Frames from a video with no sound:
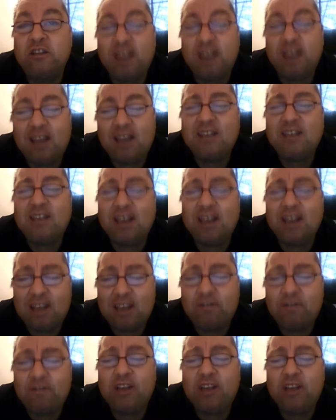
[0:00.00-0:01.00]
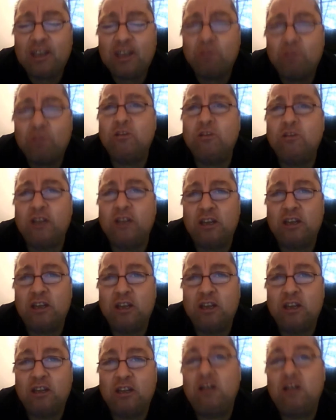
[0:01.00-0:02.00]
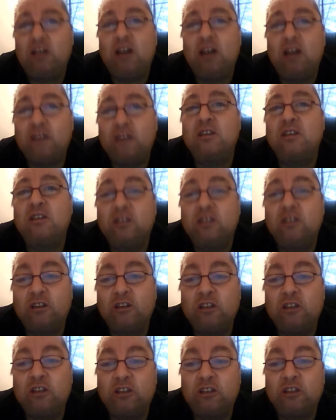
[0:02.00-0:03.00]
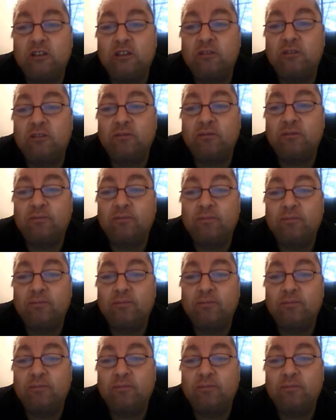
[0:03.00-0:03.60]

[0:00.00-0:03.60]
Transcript: sad, and even guilty that I had this condition.